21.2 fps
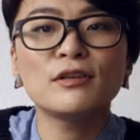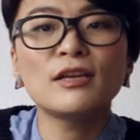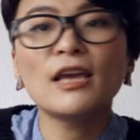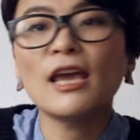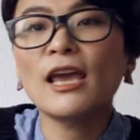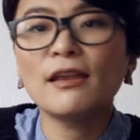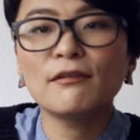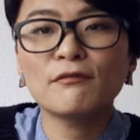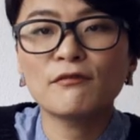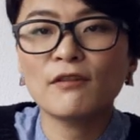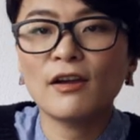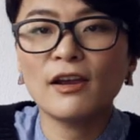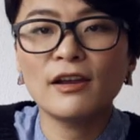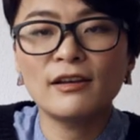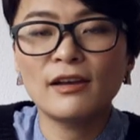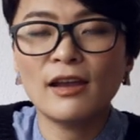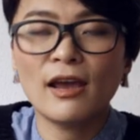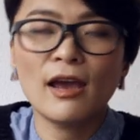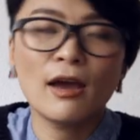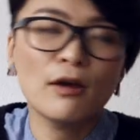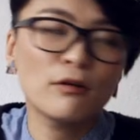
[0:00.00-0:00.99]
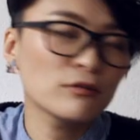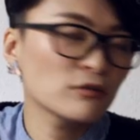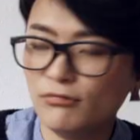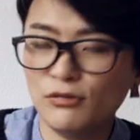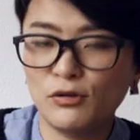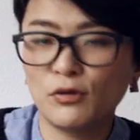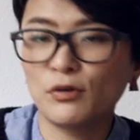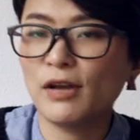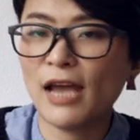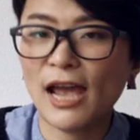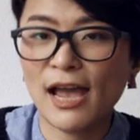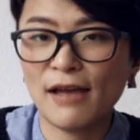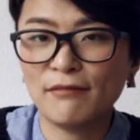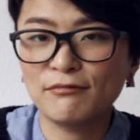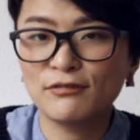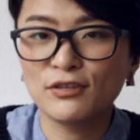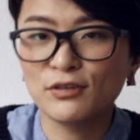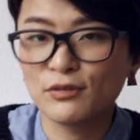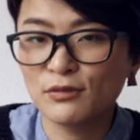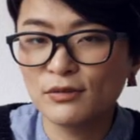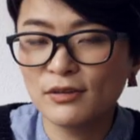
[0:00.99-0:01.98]
can right now, you don't have
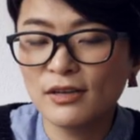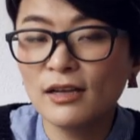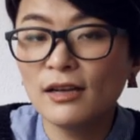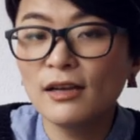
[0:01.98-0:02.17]
to.